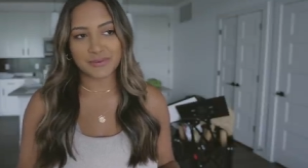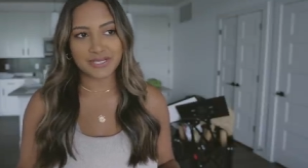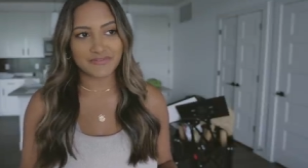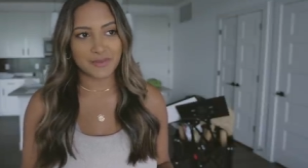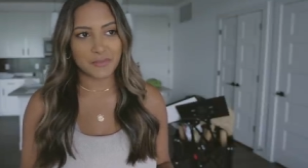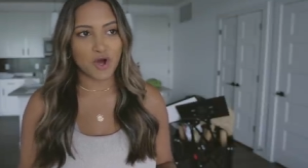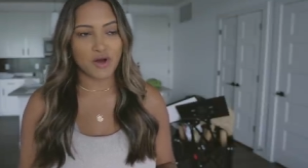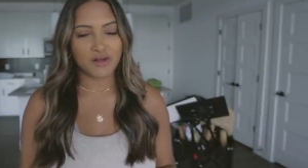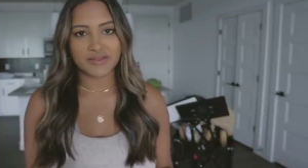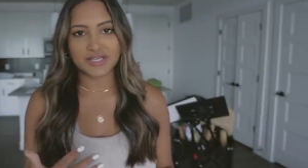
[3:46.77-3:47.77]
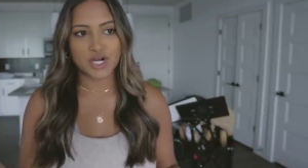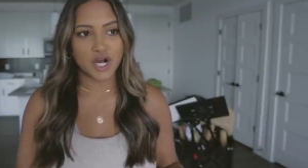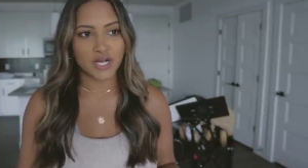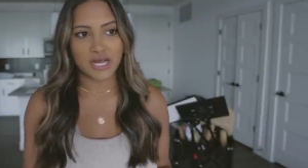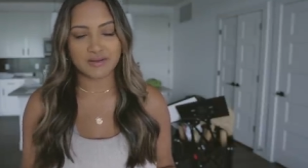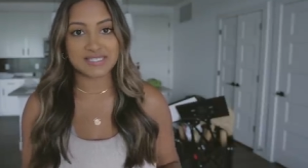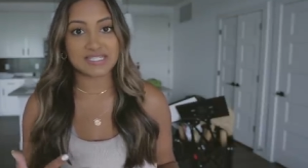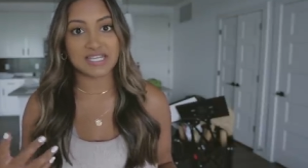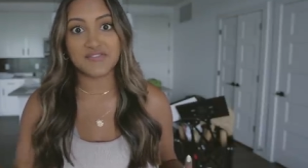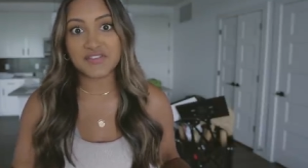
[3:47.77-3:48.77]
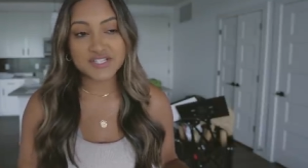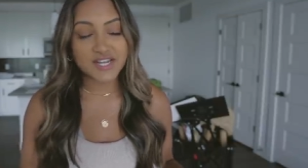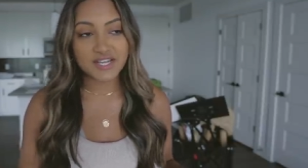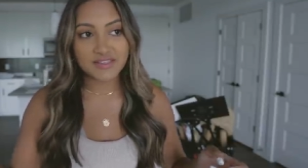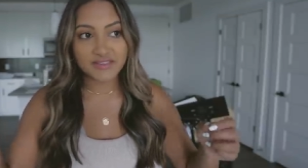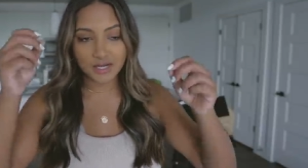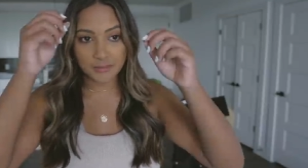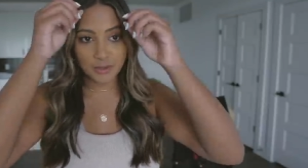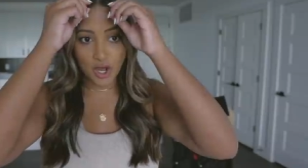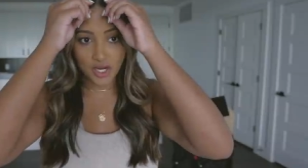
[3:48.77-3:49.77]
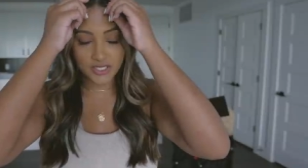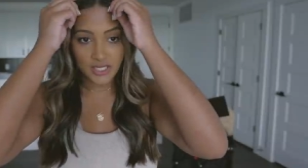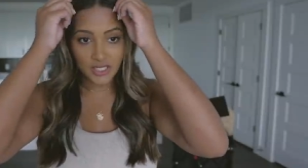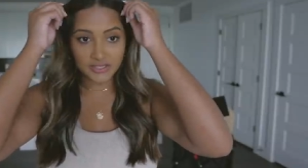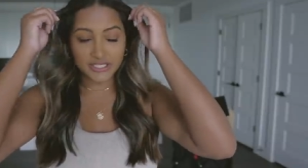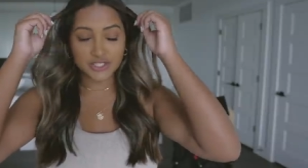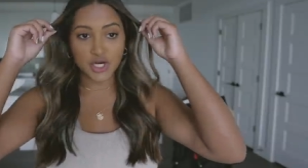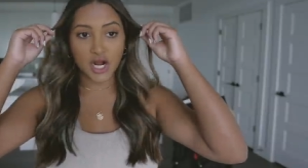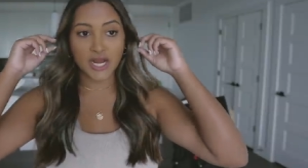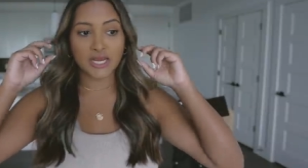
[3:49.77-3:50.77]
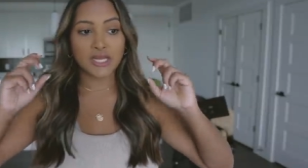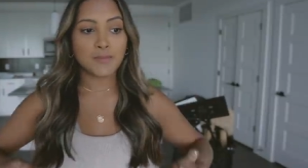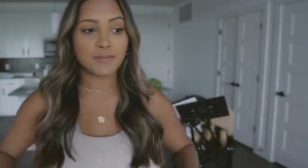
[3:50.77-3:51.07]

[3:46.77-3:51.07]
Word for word: I would give them a call and like talk it out and see if there's anything that I'm not like trying.